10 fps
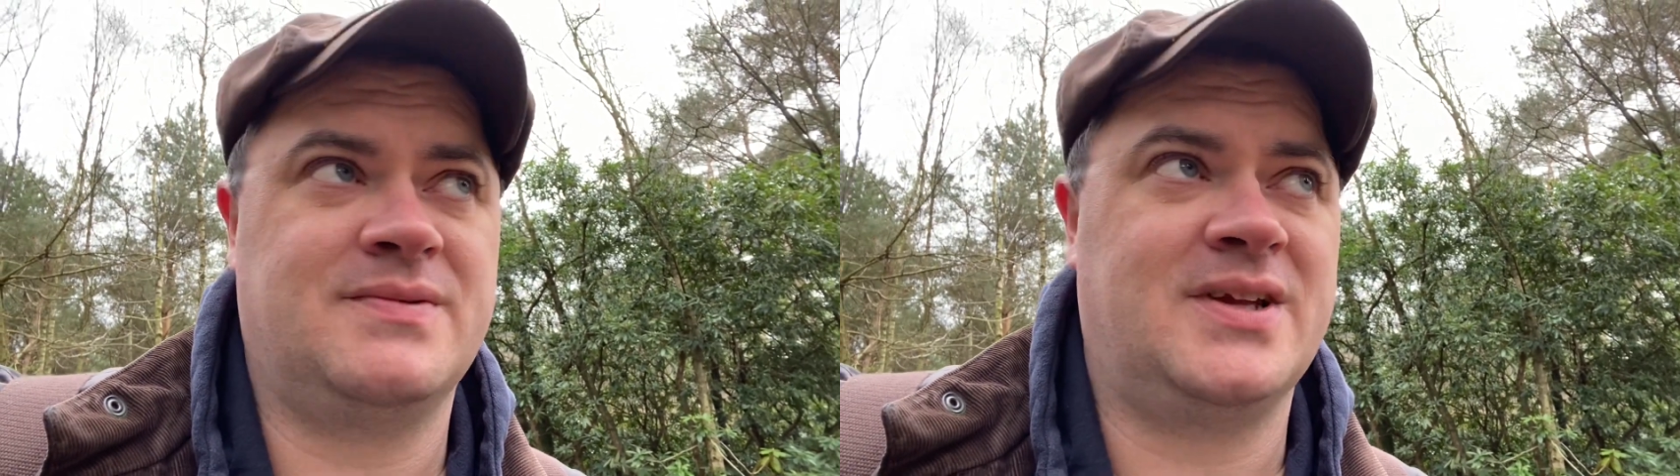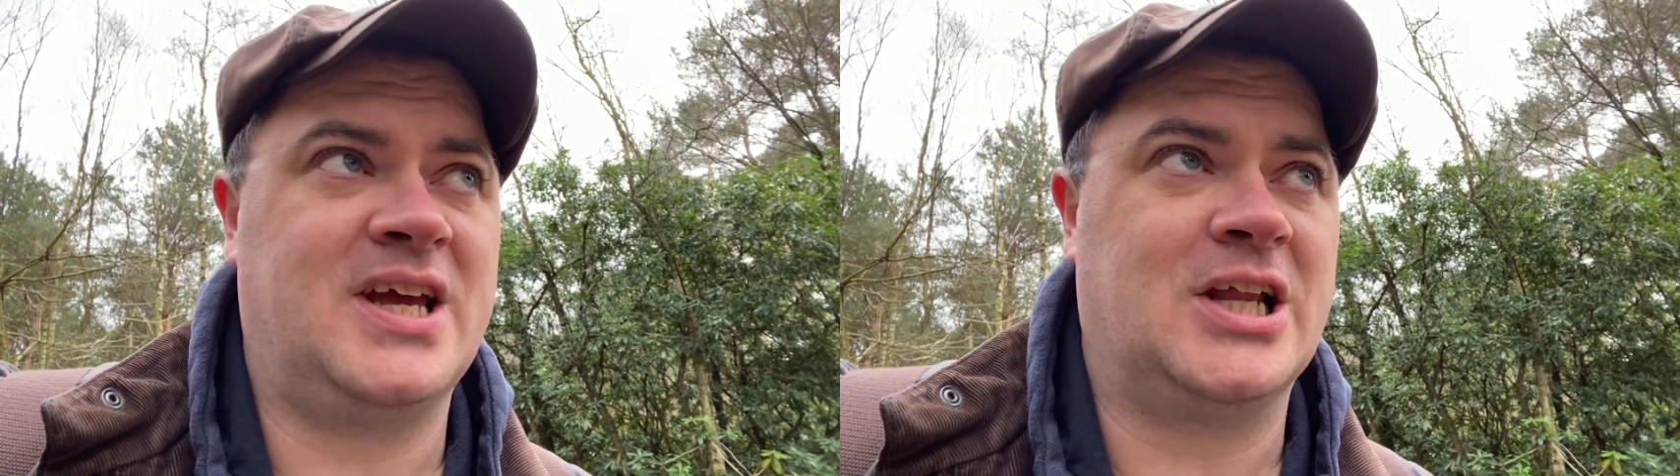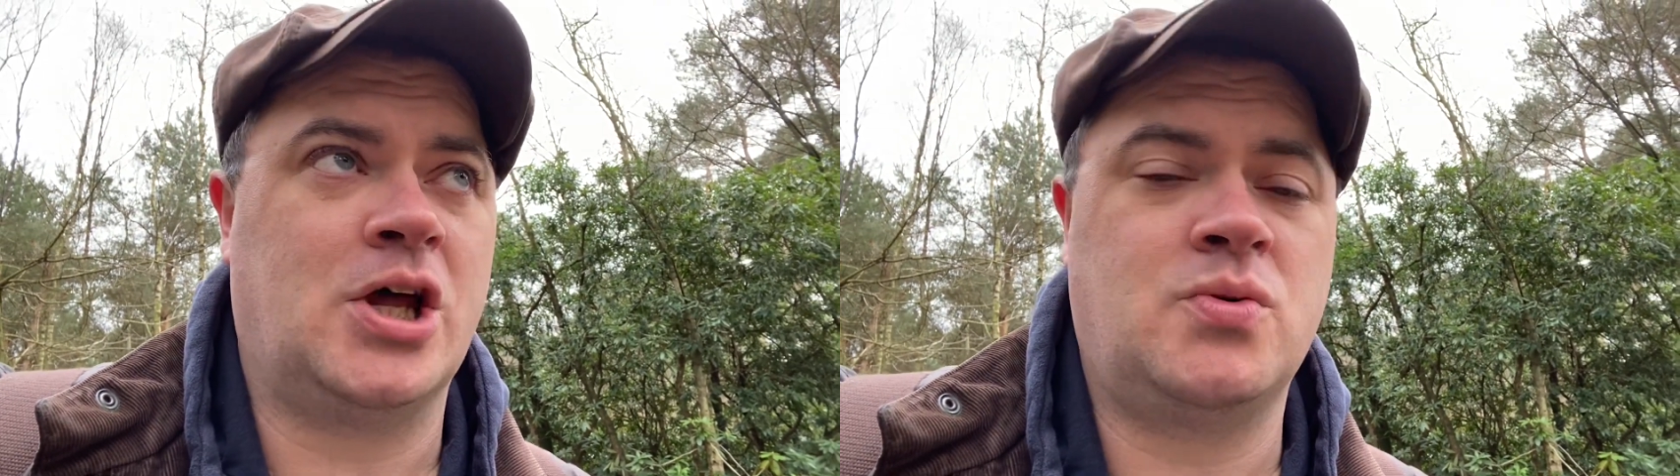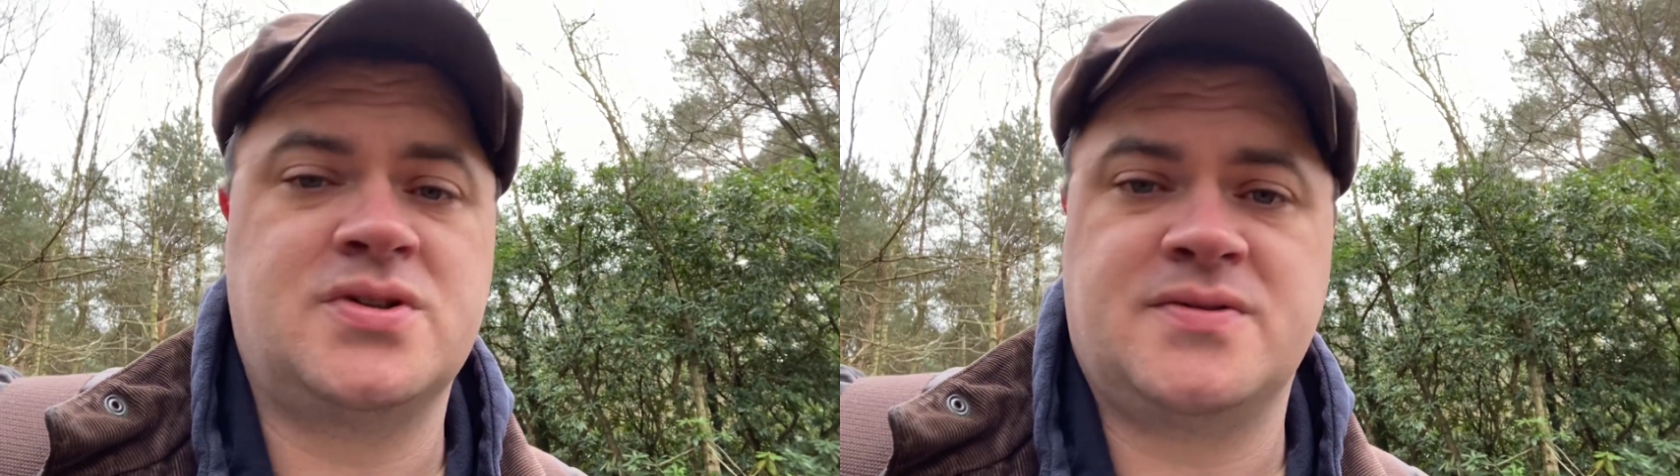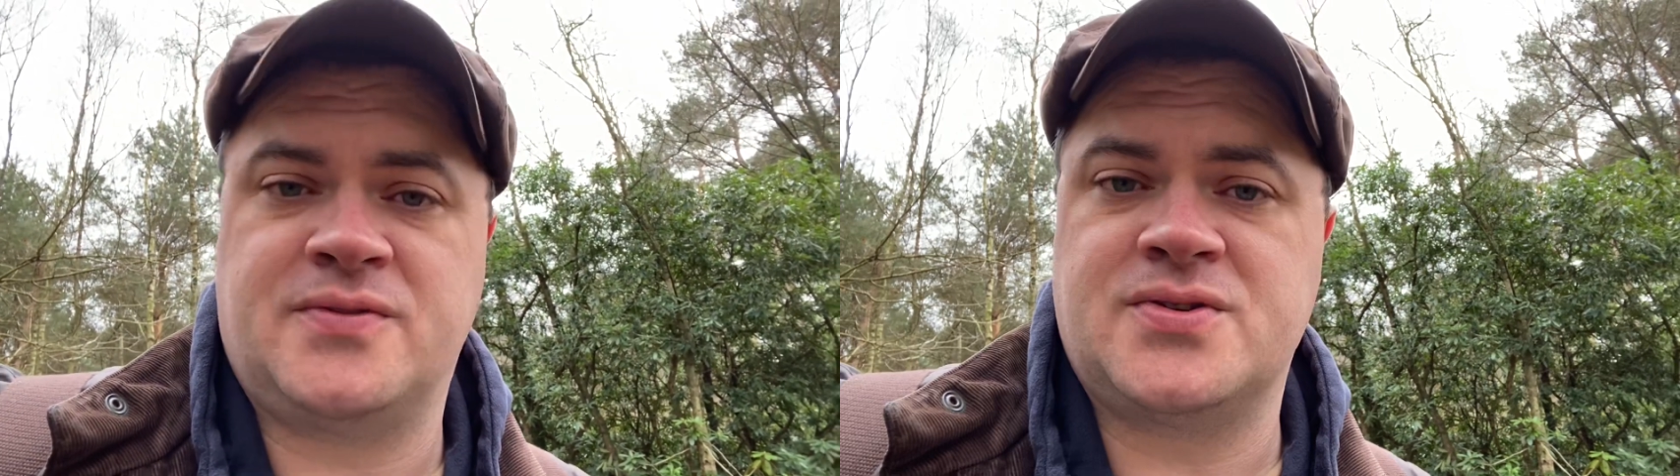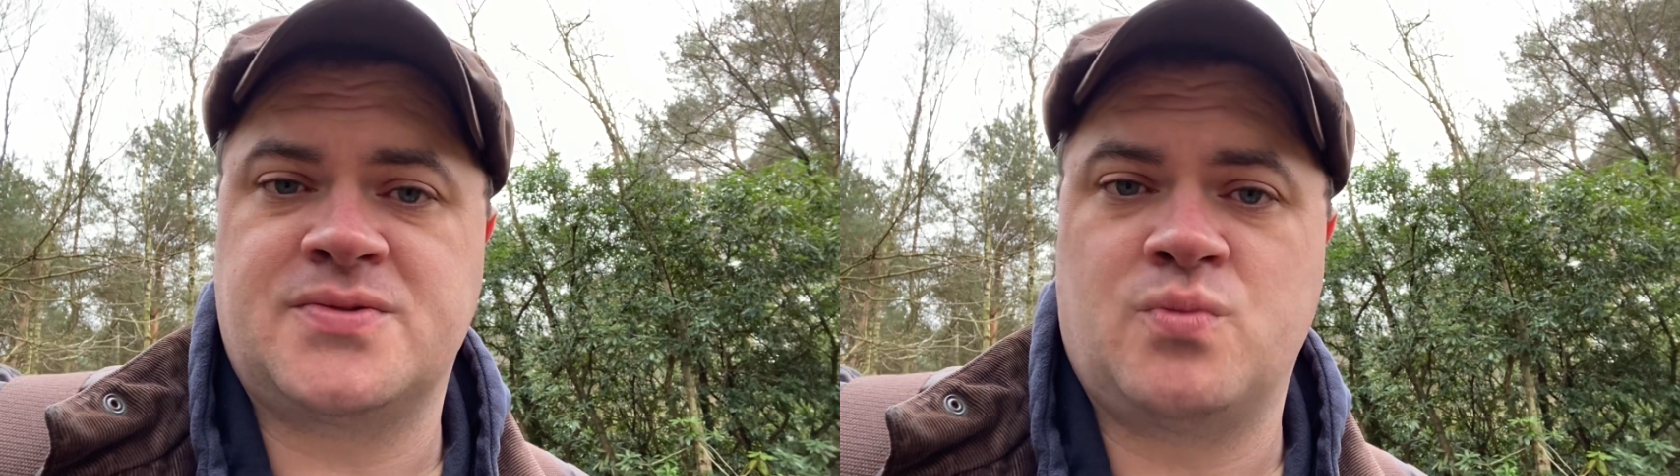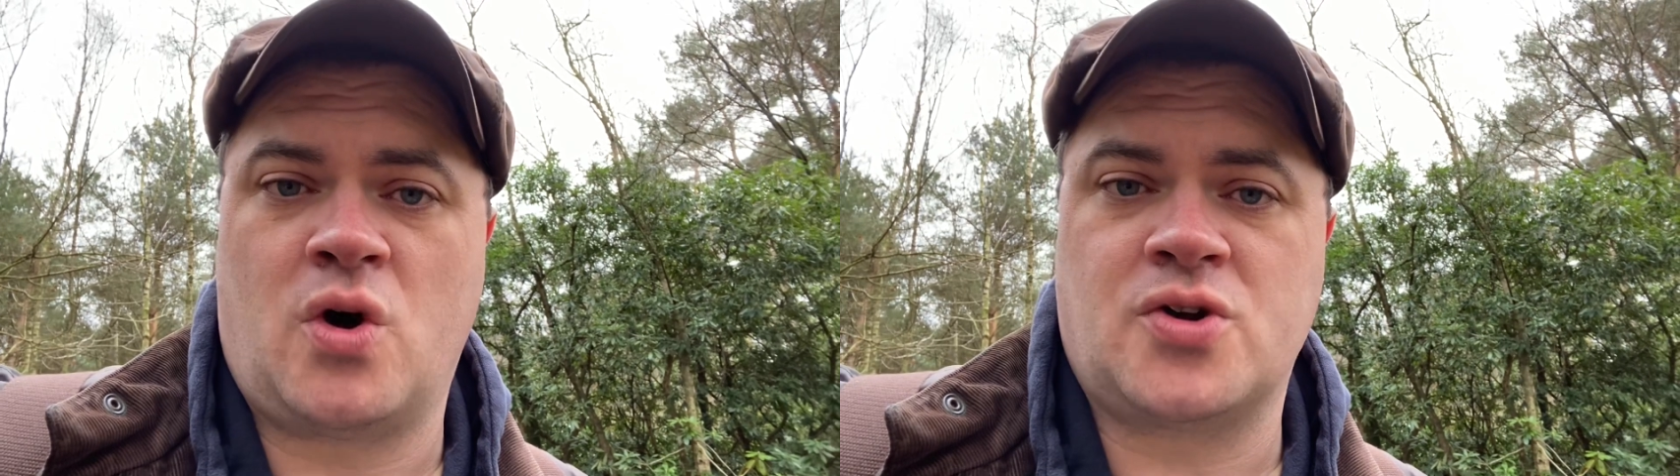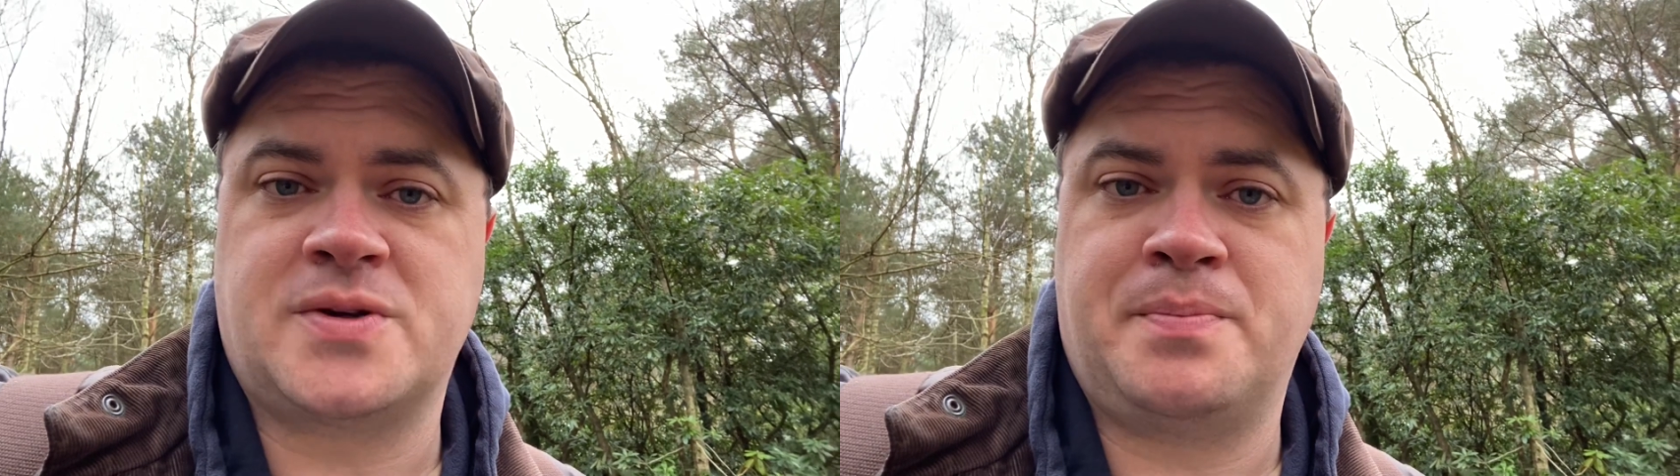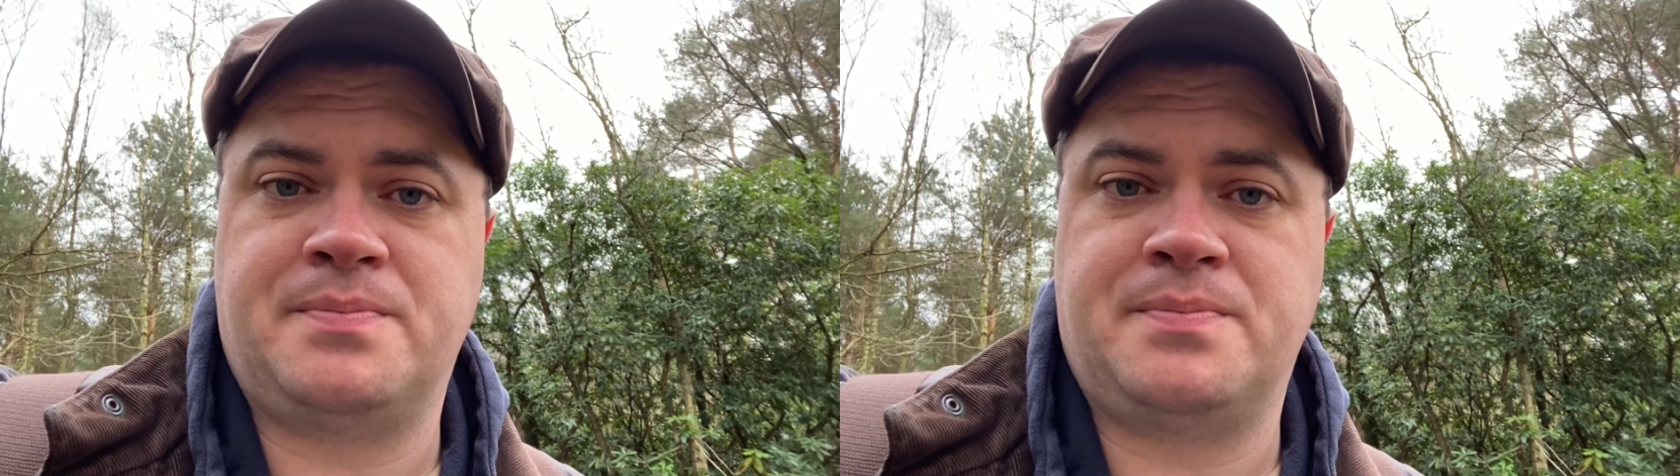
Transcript: you know, loads of us watch